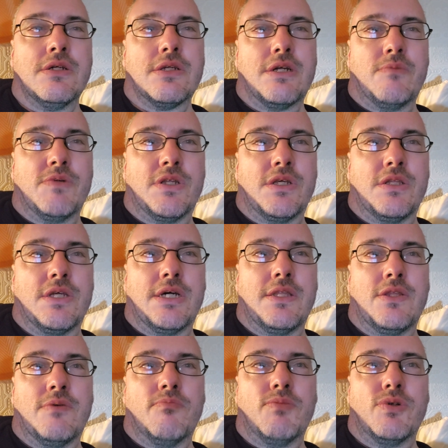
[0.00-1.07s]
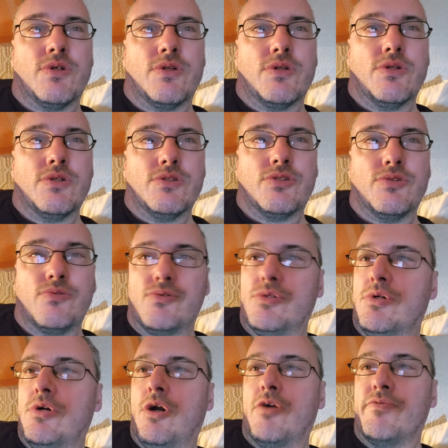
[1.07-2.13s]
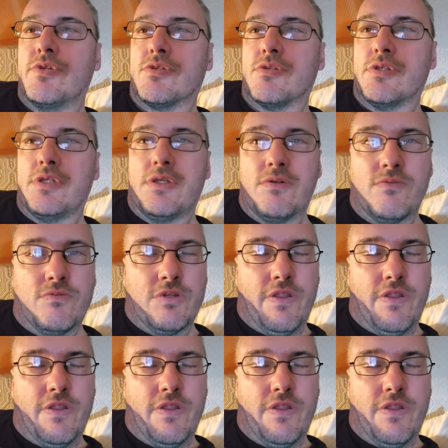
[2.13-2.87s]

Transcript: Coming in at number two, obviously,